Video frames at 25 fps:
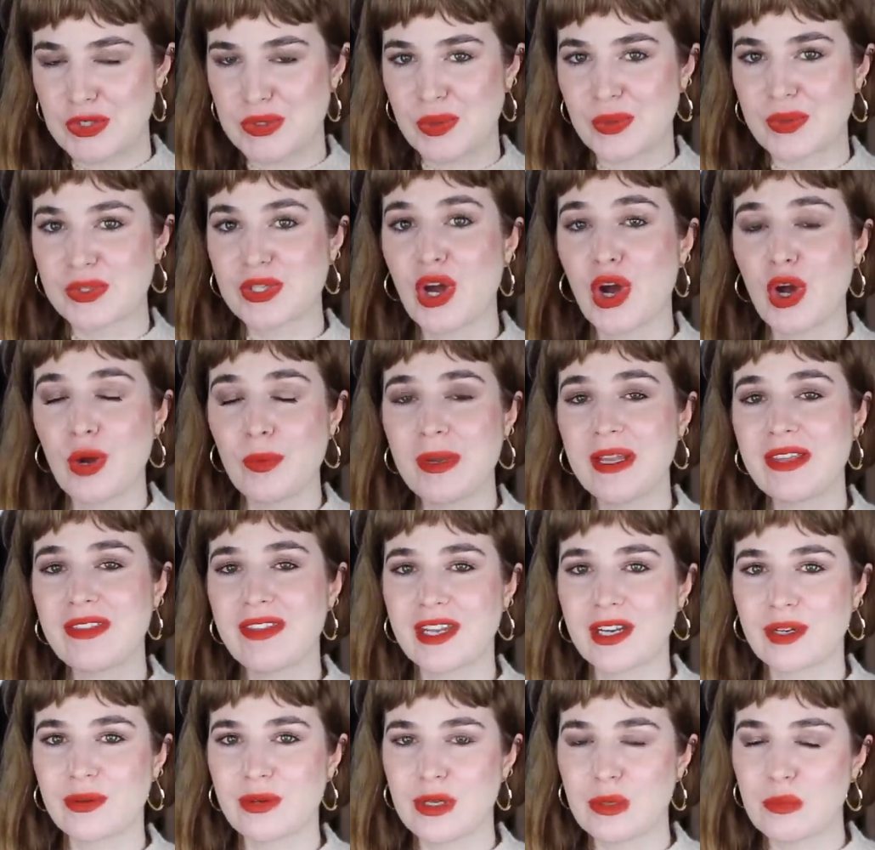So I was hoping that
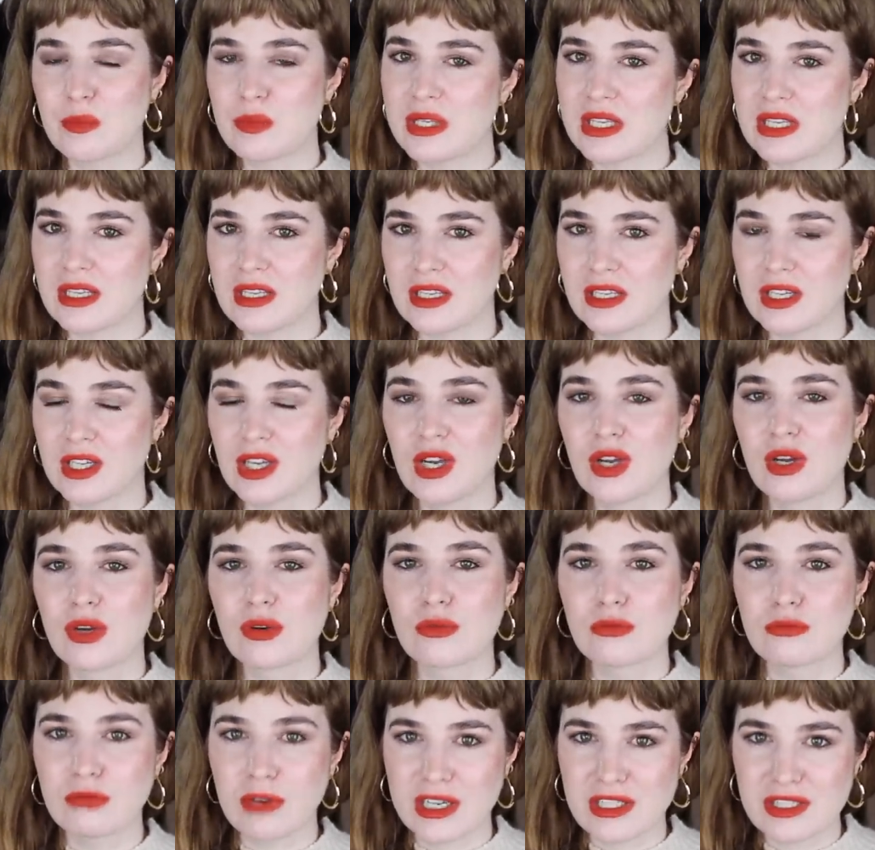it would be
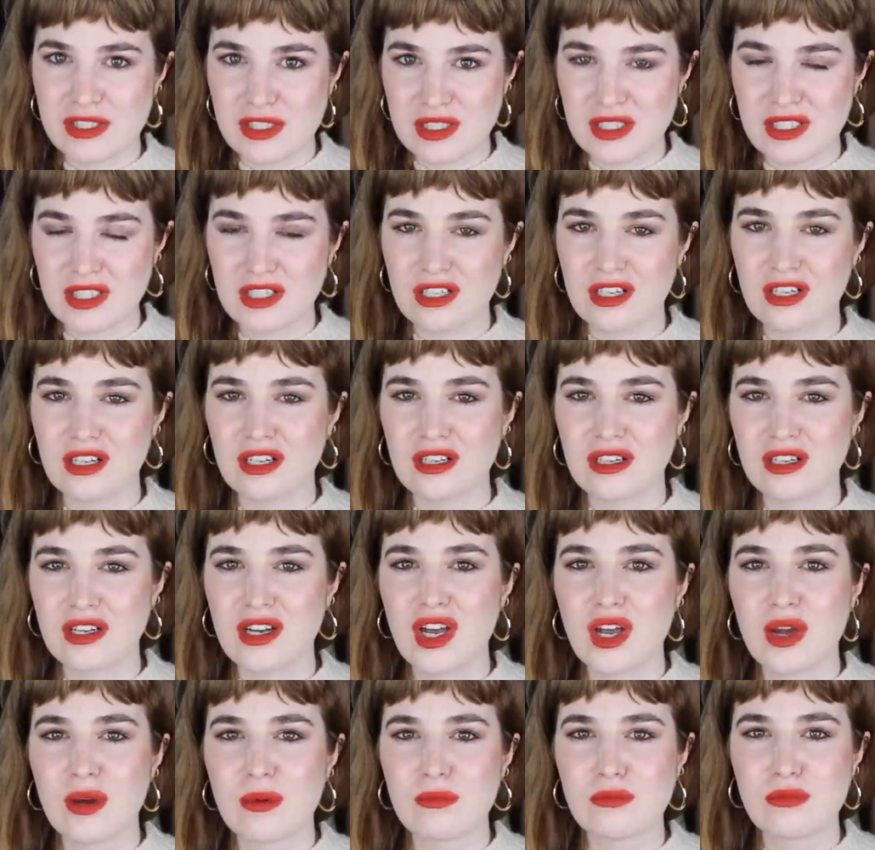rustier,
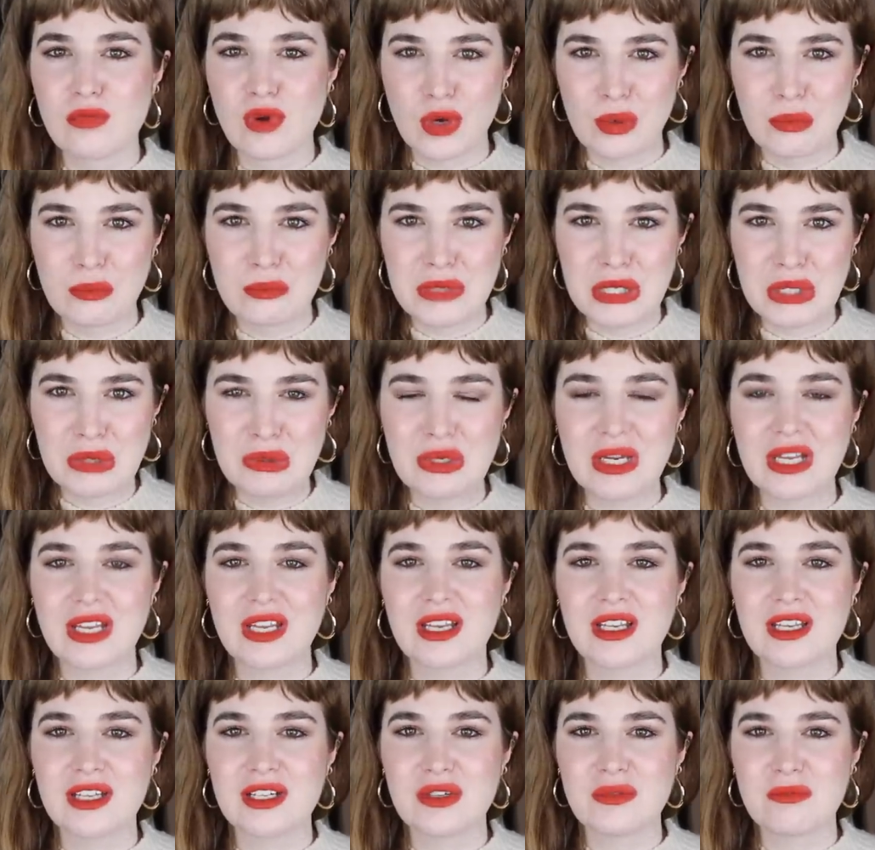more
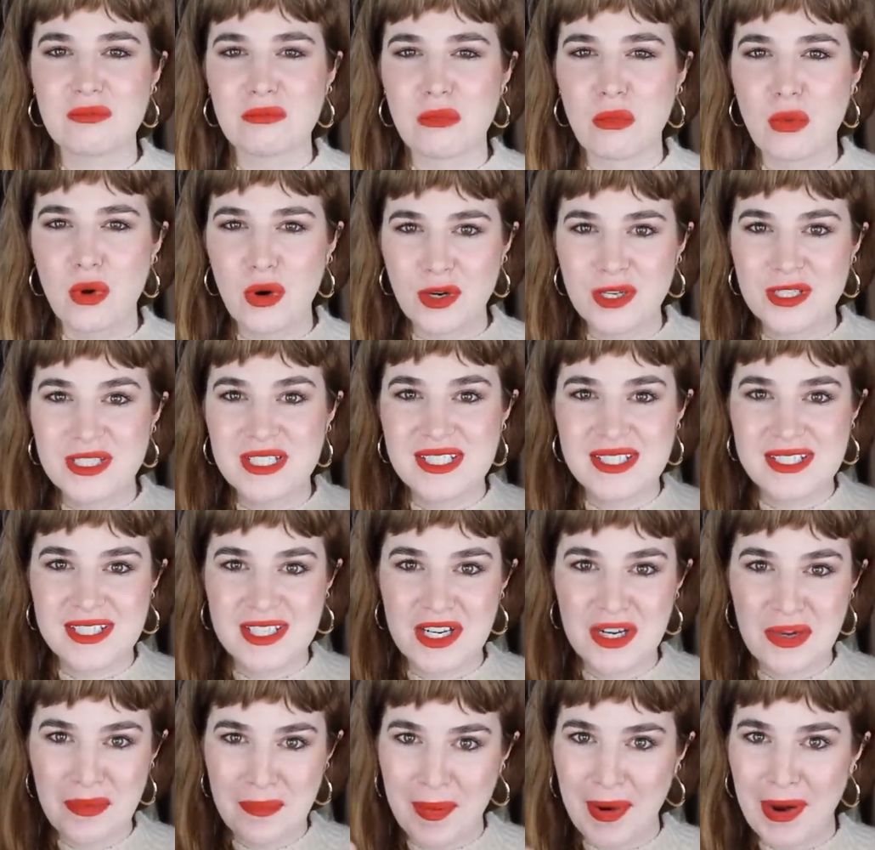muted, more
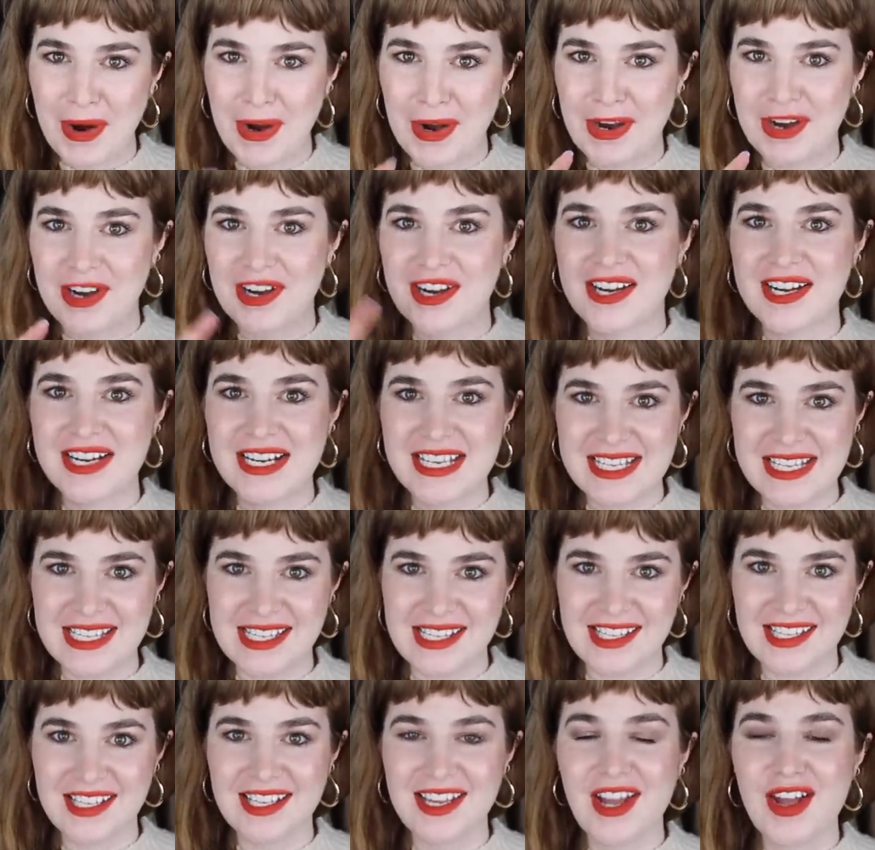
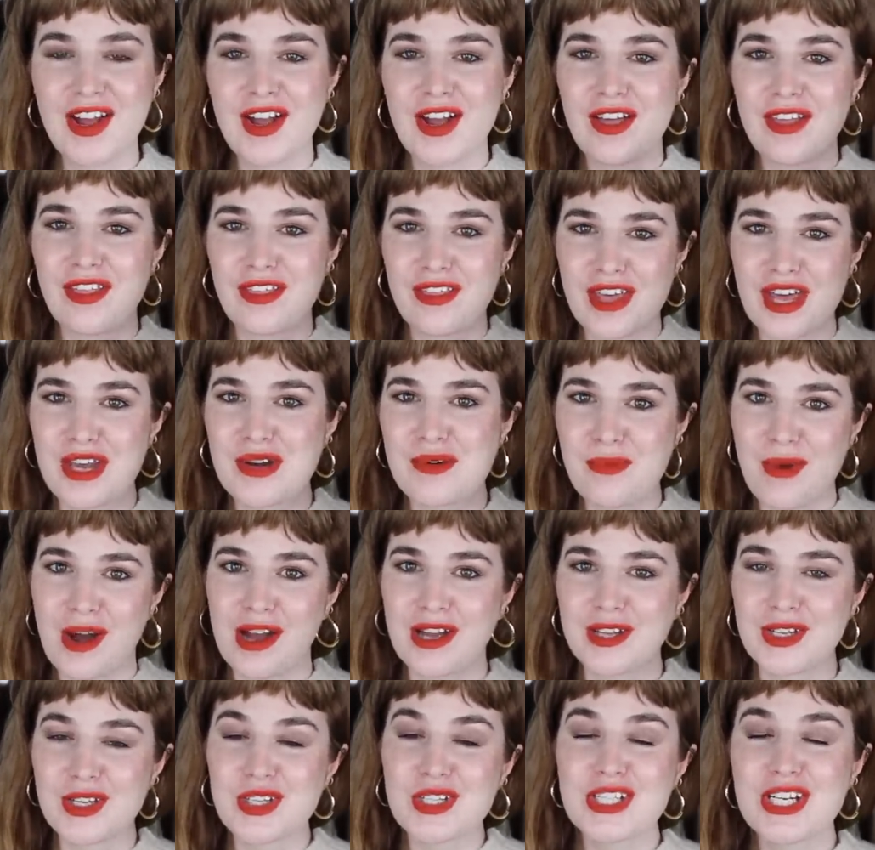cinnabar-y than
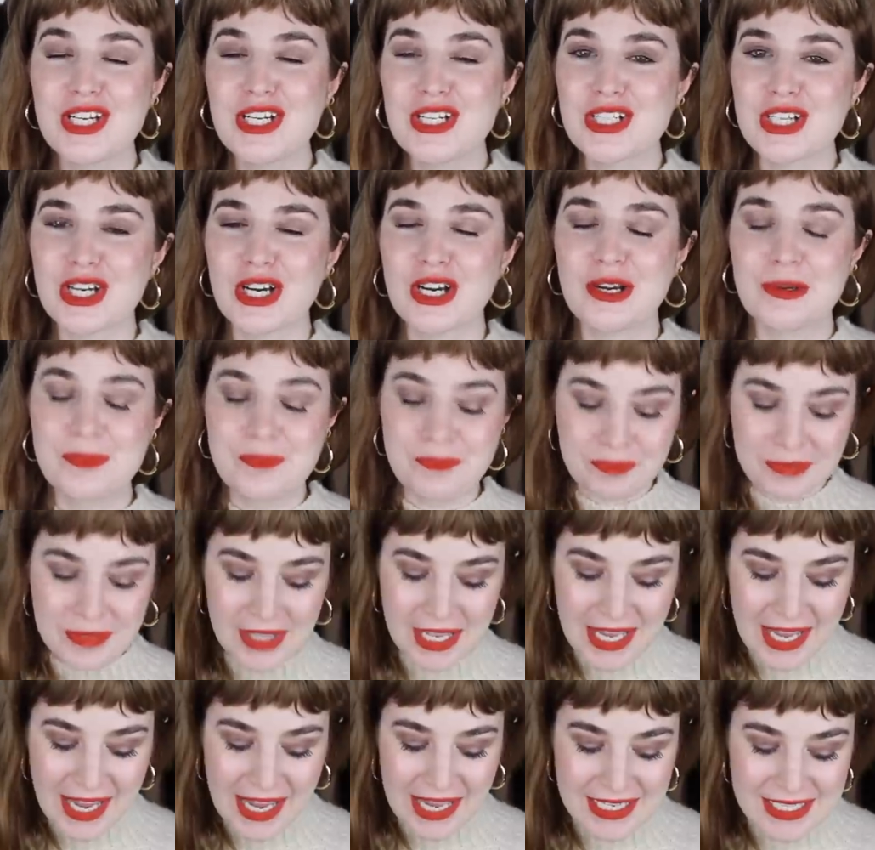Wild Ginger.
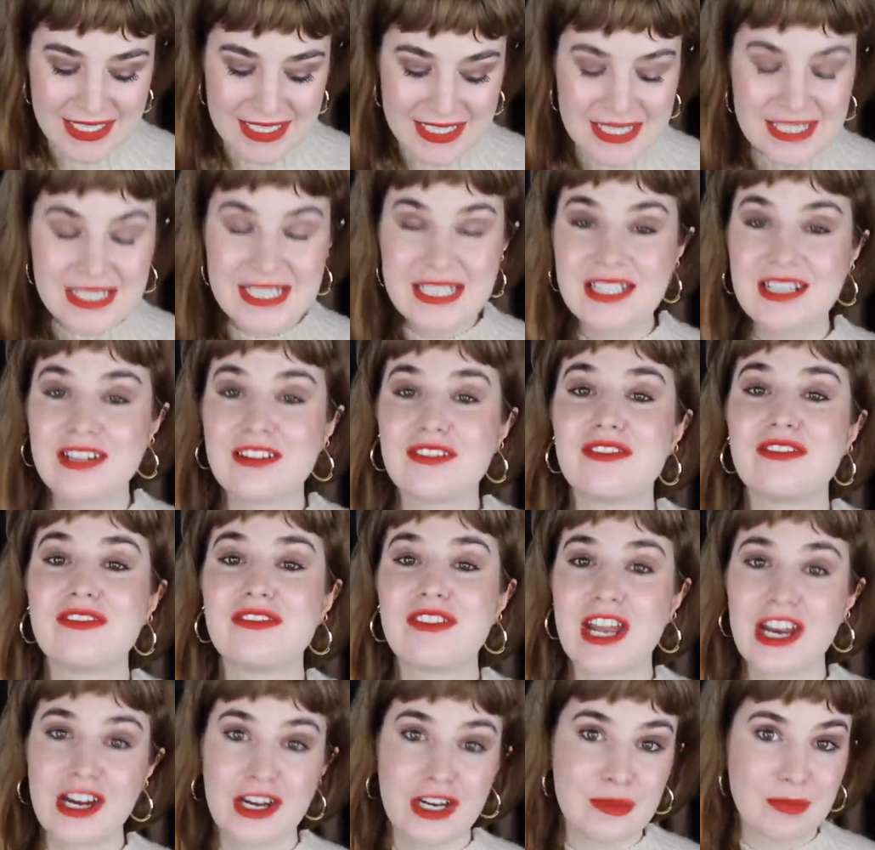And indeed, it
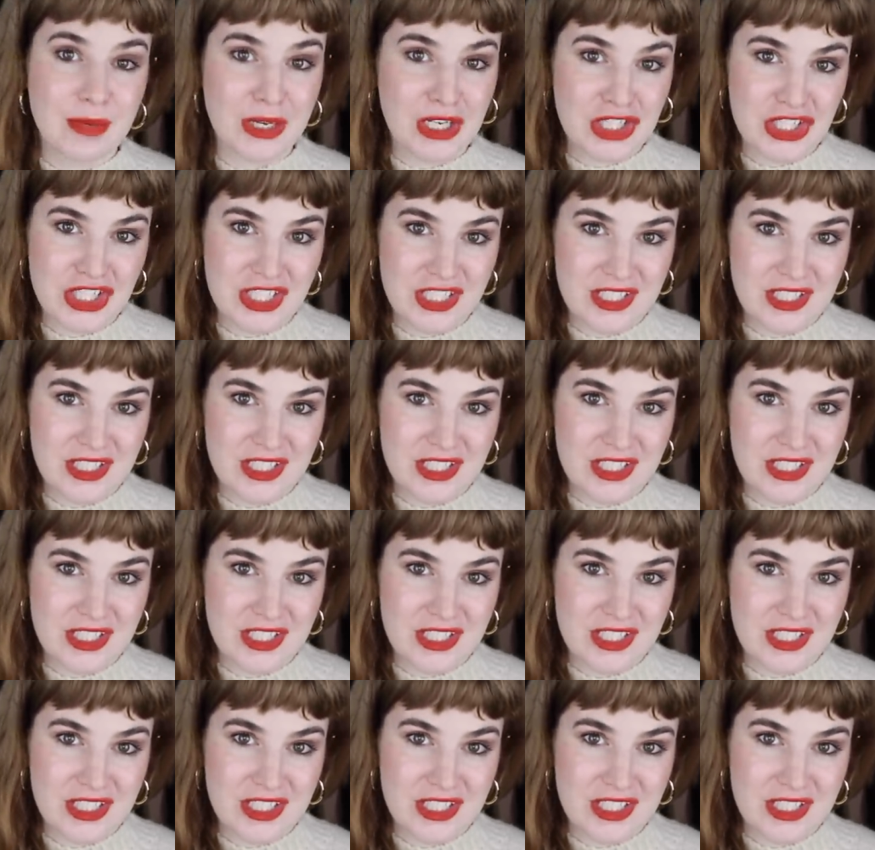very much